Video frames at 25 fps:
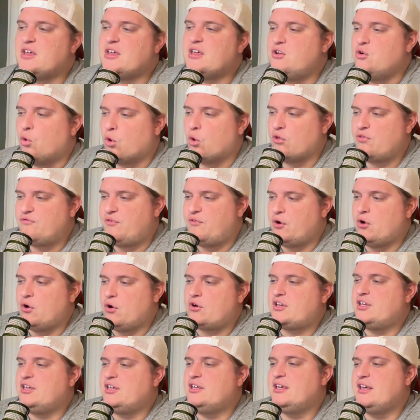
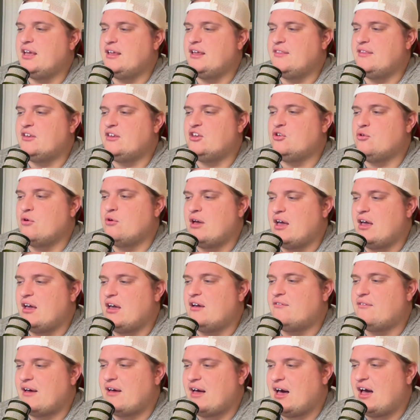Norfolk, and then you
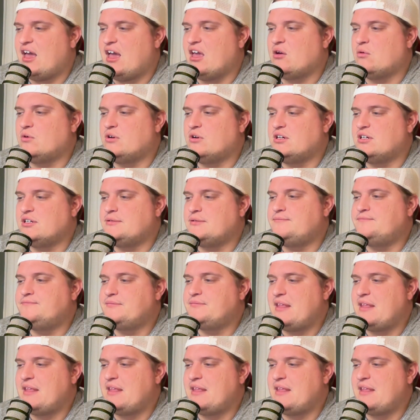have Iowa,